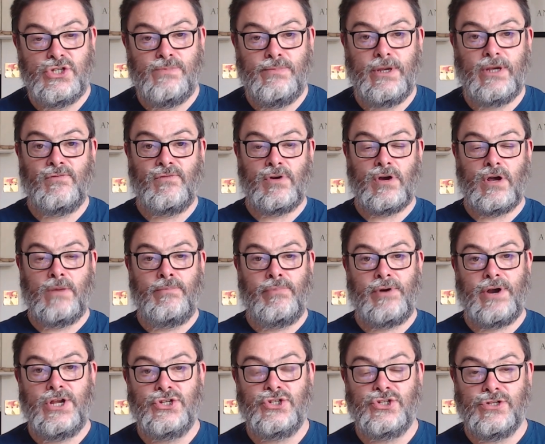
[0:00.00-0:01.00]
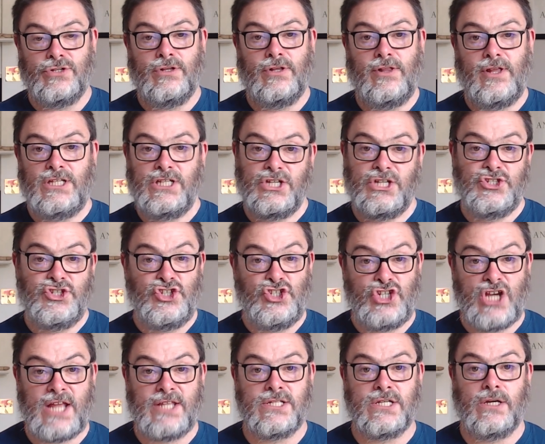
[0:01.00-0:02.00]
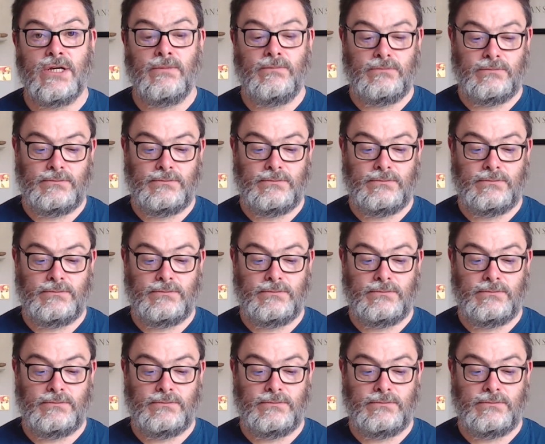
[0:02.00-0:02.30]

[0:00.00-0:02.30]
a big vibration that they just shatter.